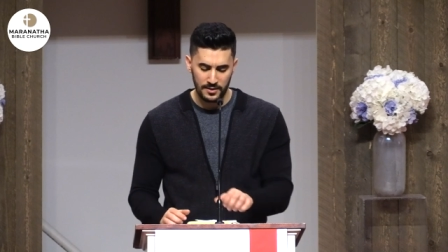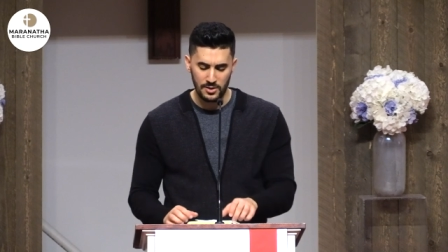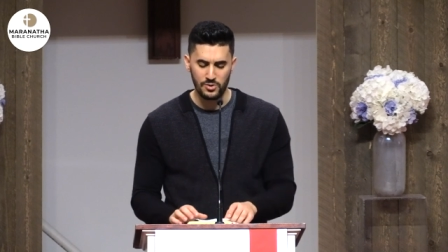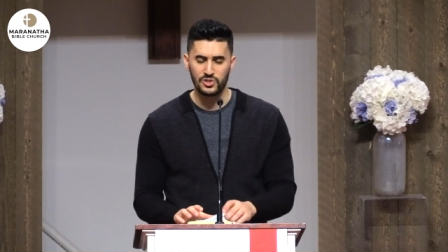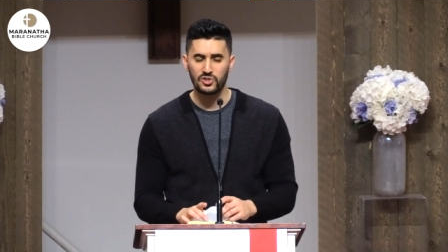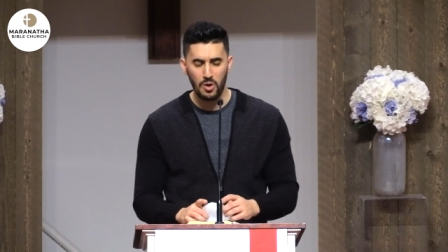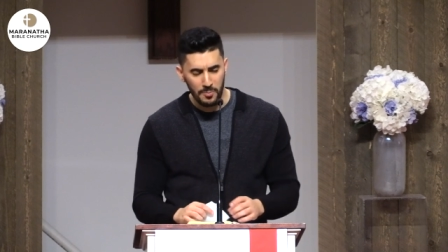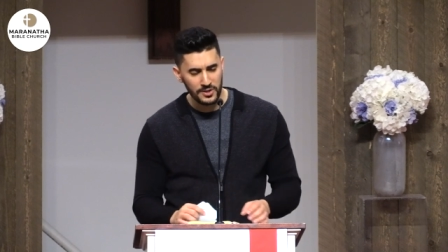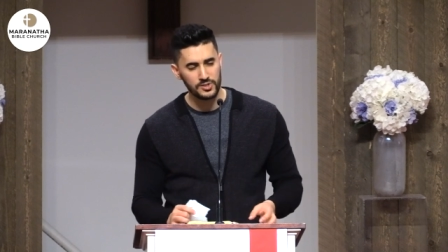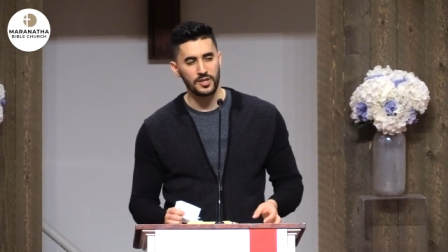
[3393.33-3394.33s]
There's so
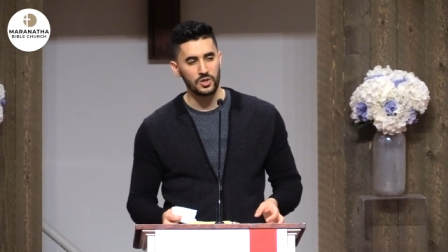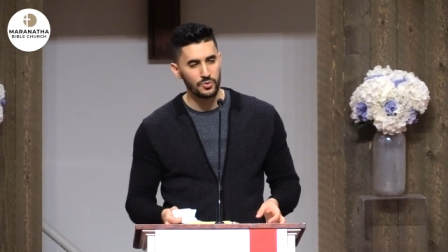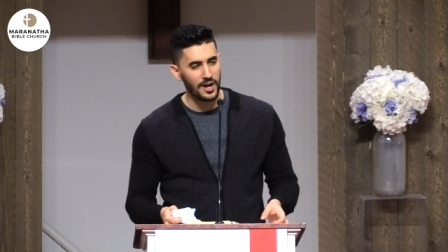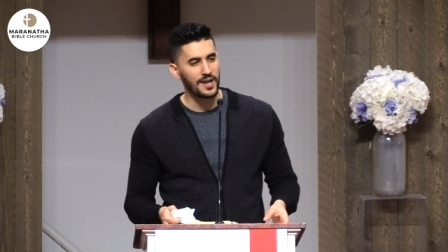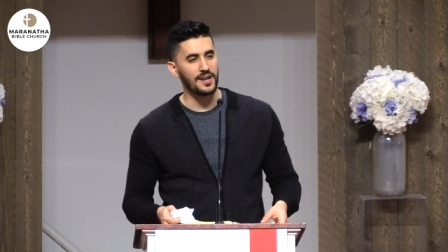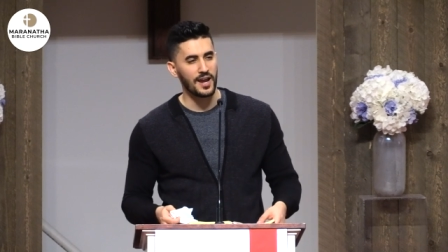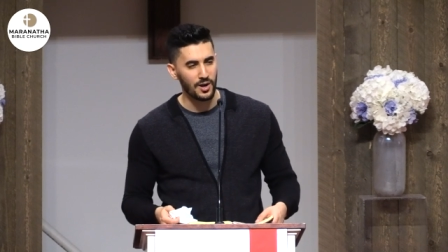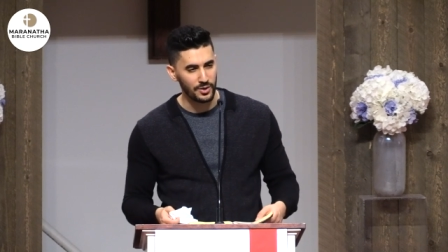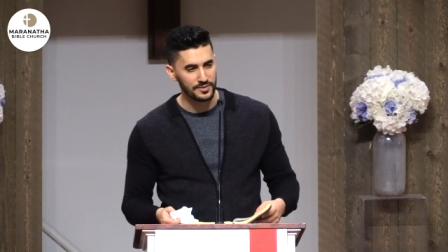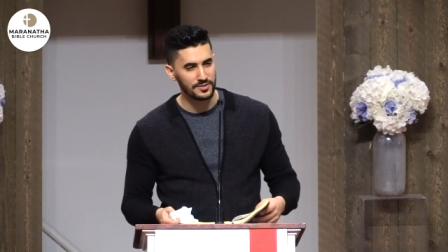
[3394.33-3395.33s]
much that you and I
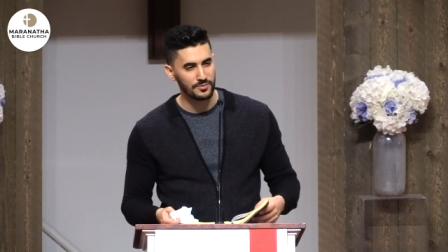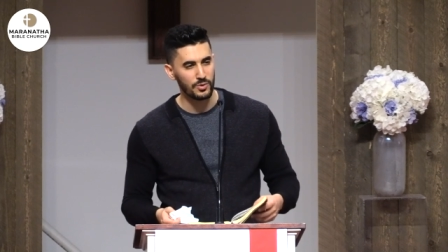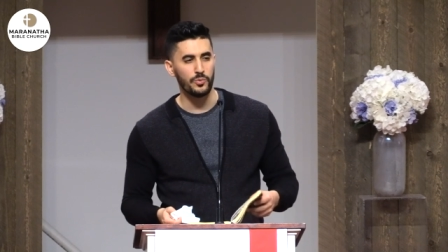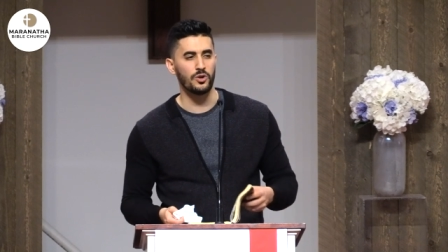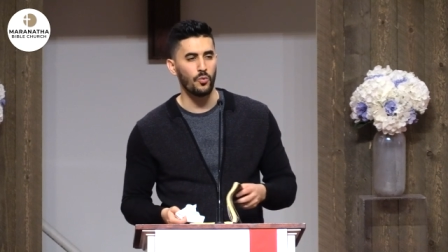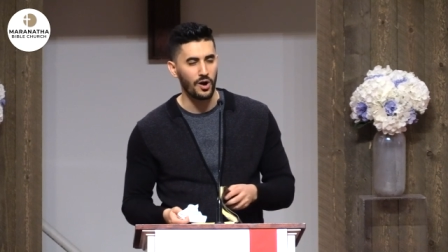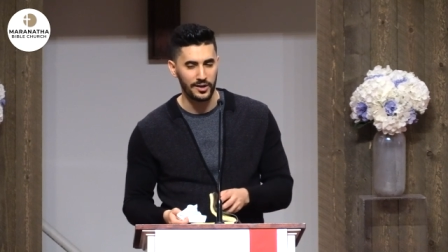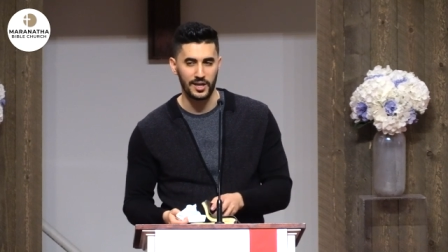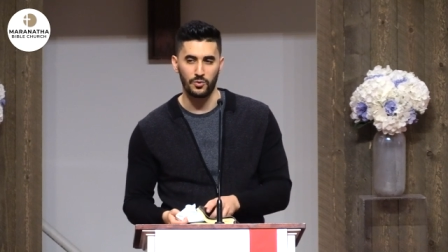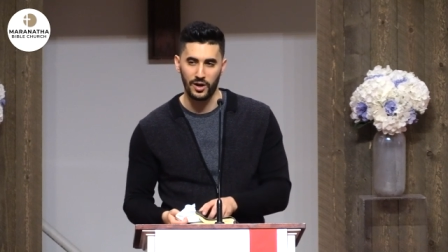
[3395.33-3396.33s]
inherit when we are
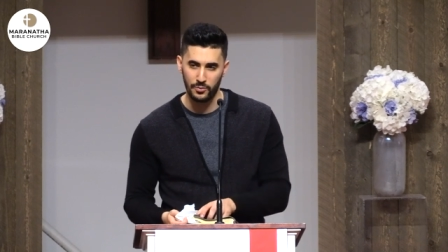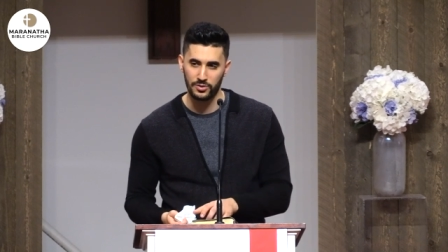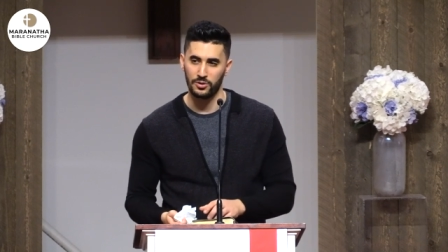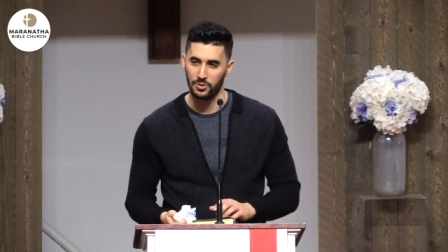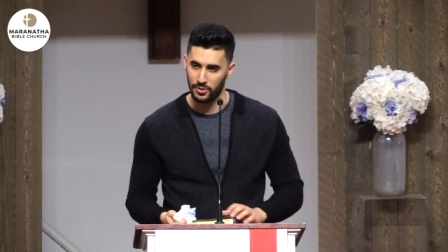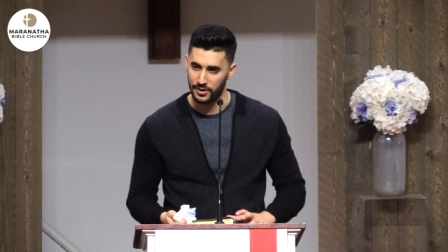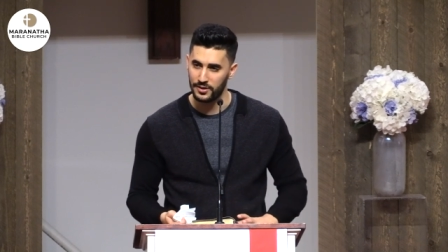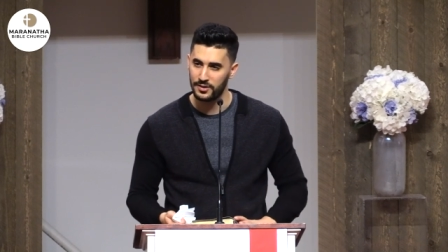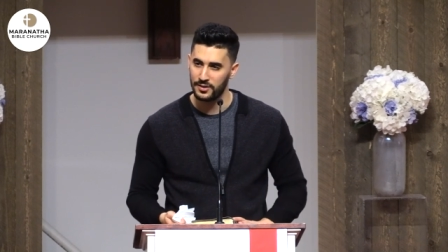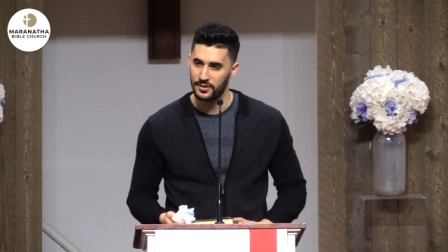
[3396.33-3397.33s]
walking right with the Lord.